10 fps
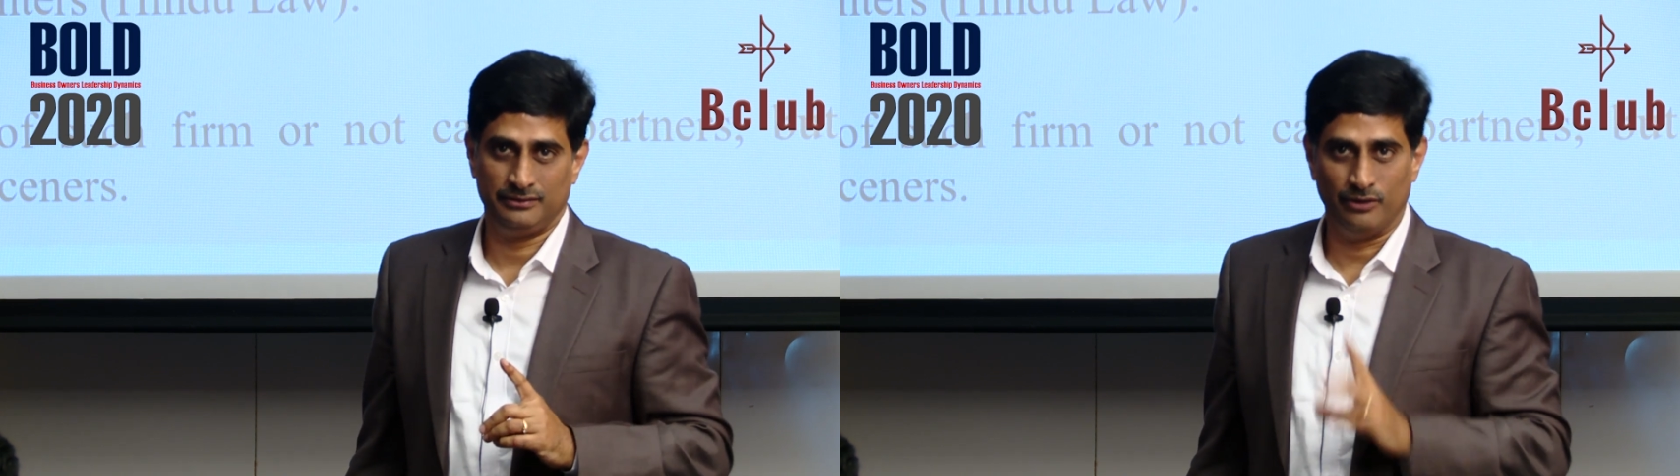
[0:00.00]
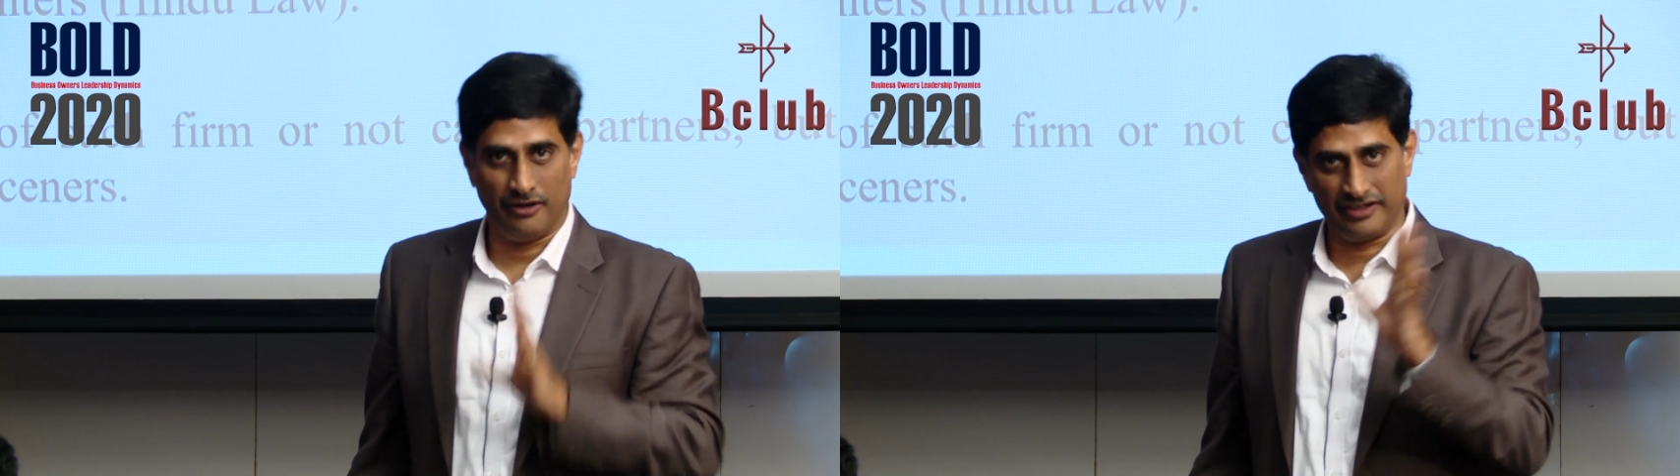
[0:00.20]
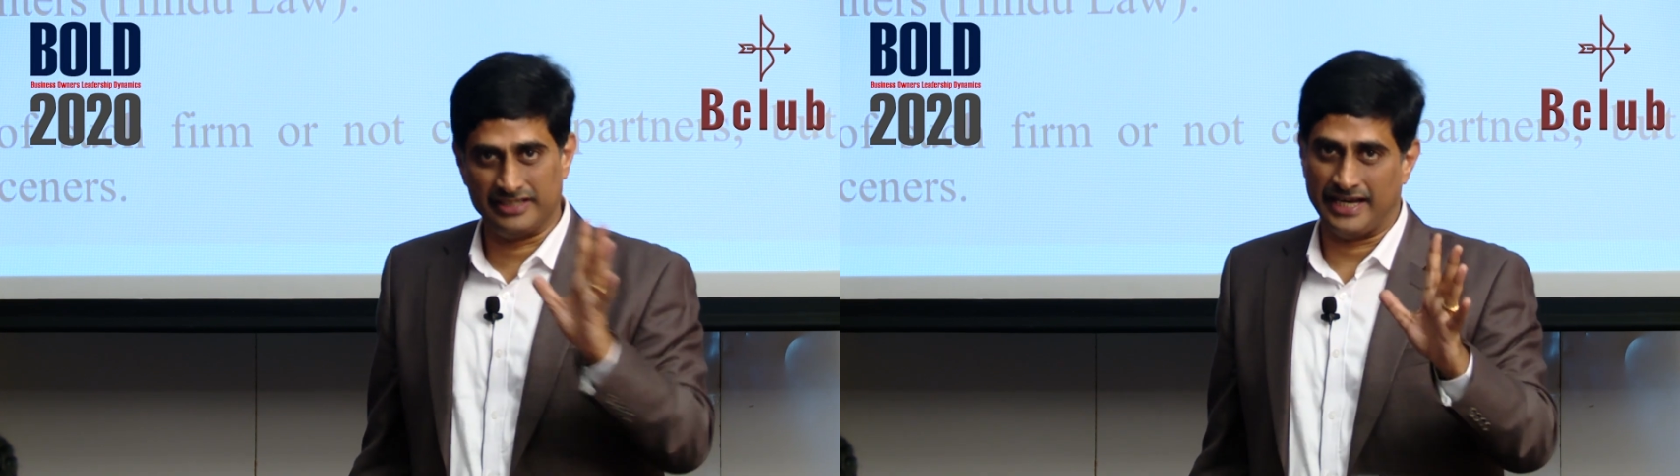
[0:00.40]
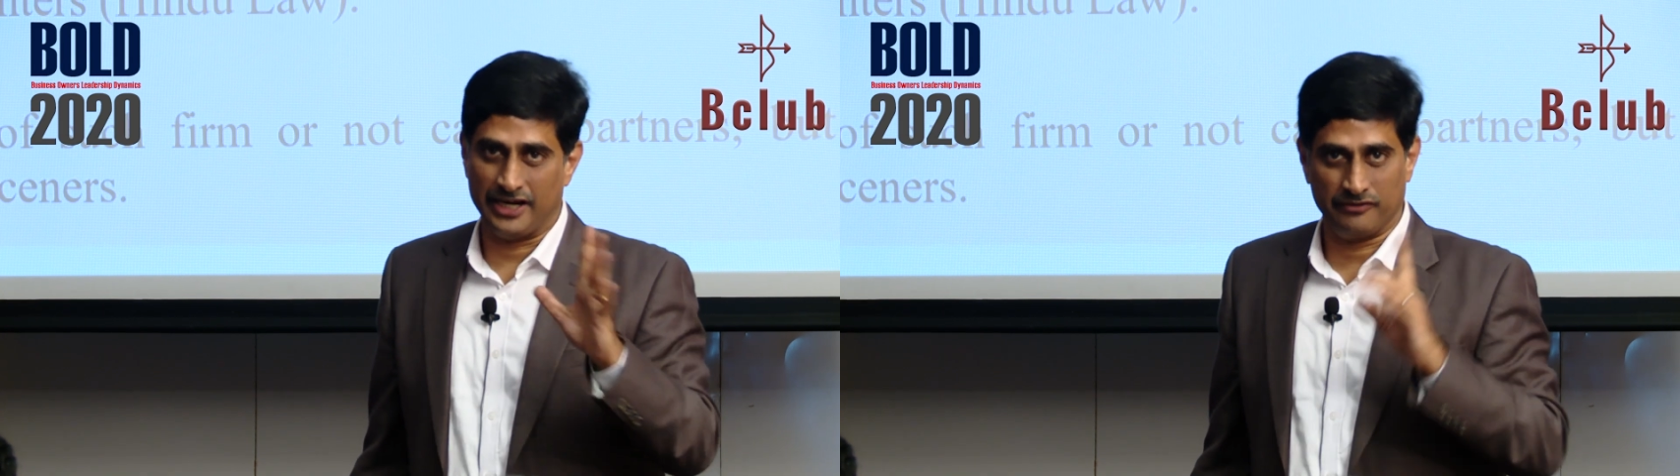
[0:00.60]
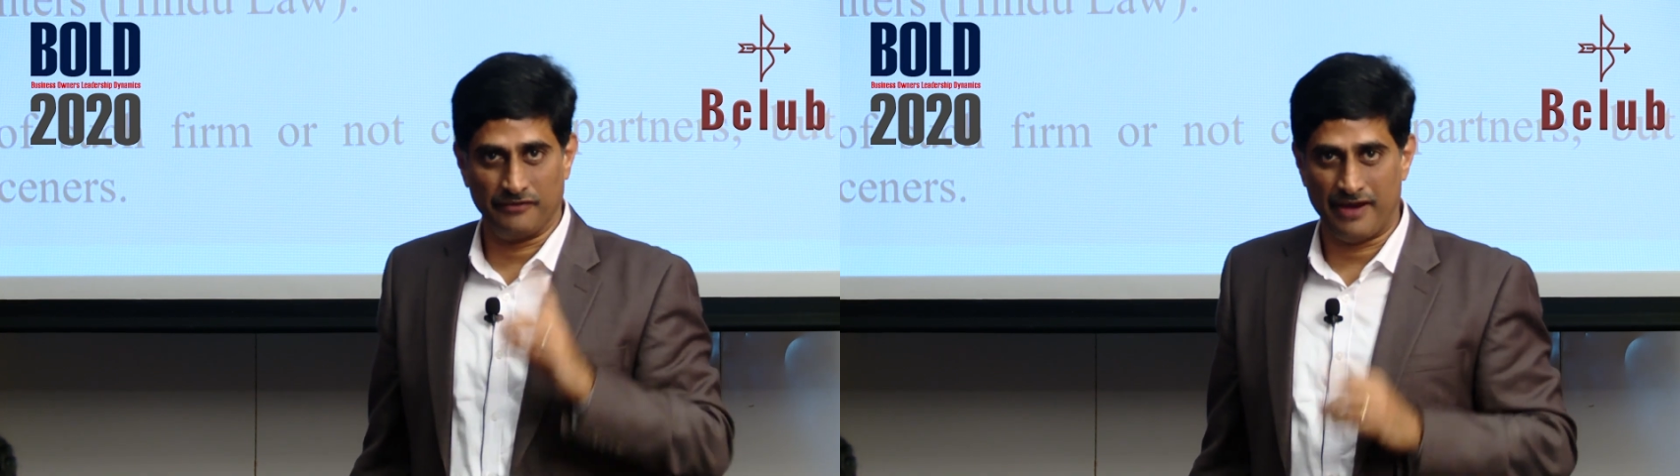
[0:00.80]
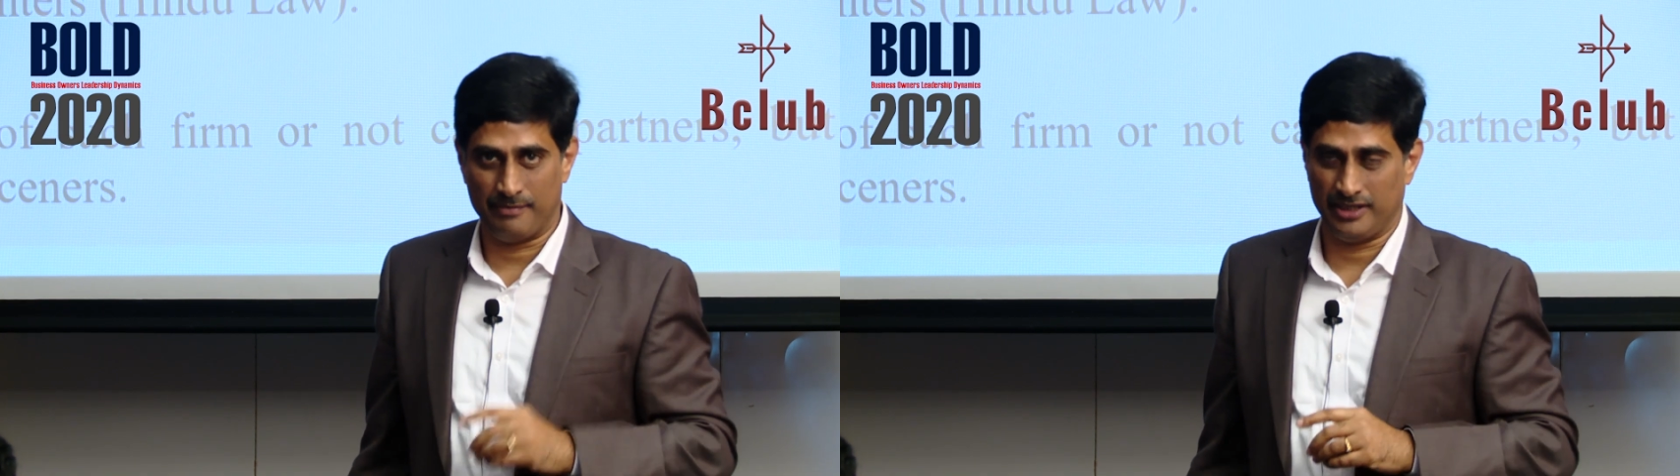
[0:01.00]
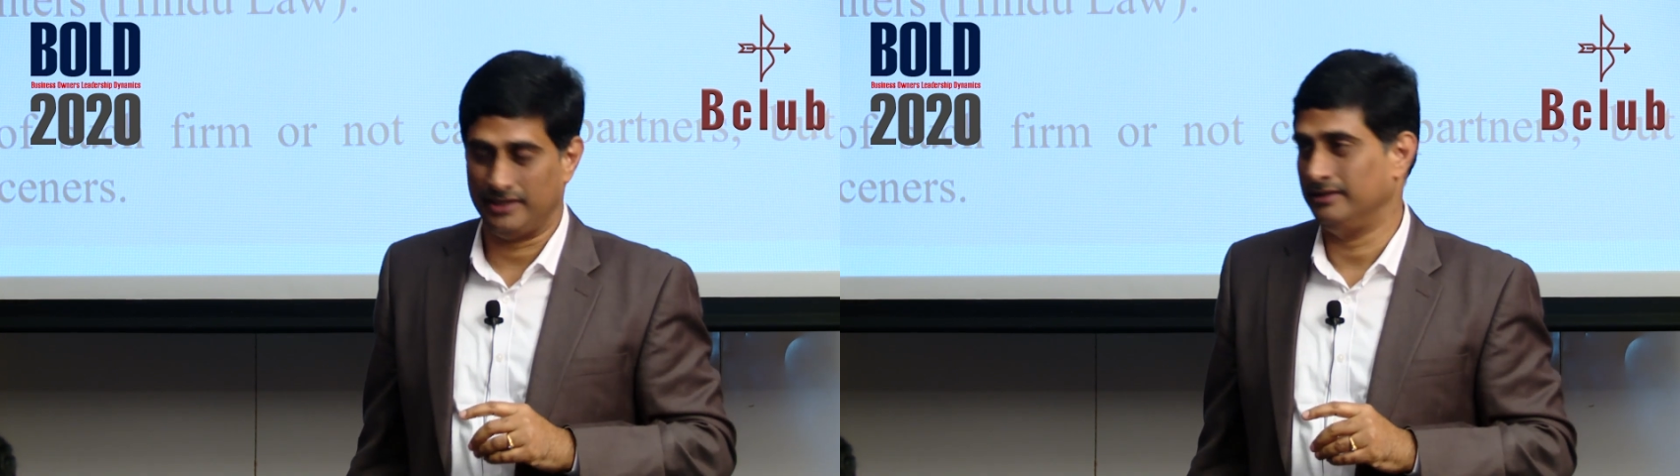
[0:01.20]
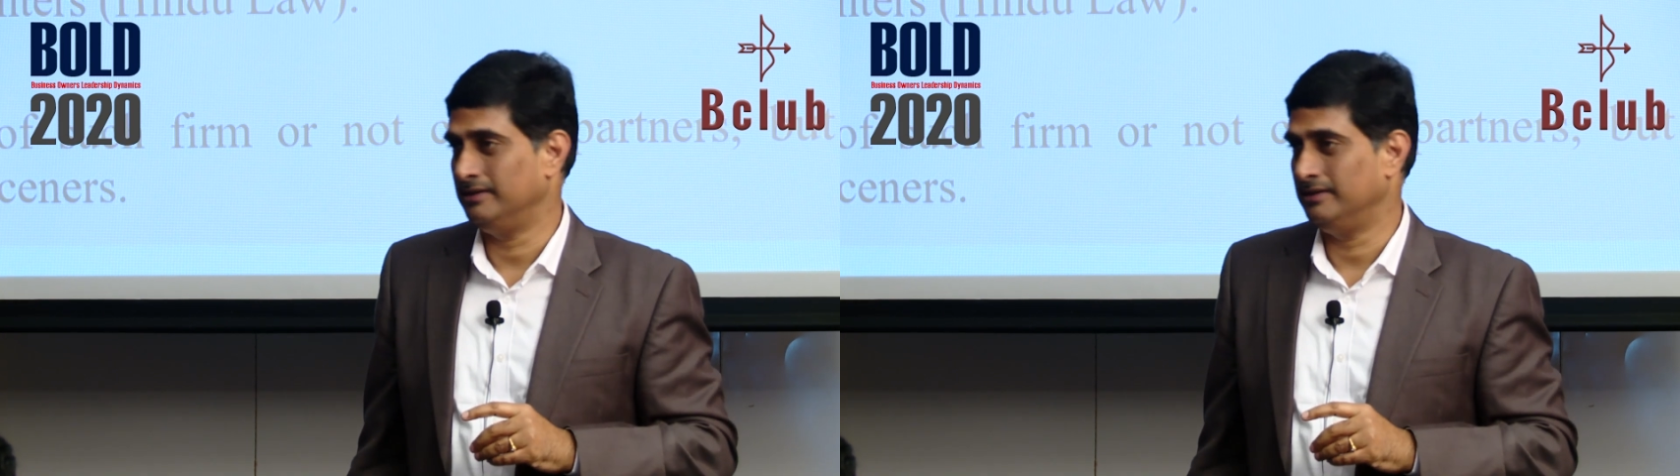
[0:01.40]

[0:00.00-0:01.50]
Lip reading: whoever is head of the family.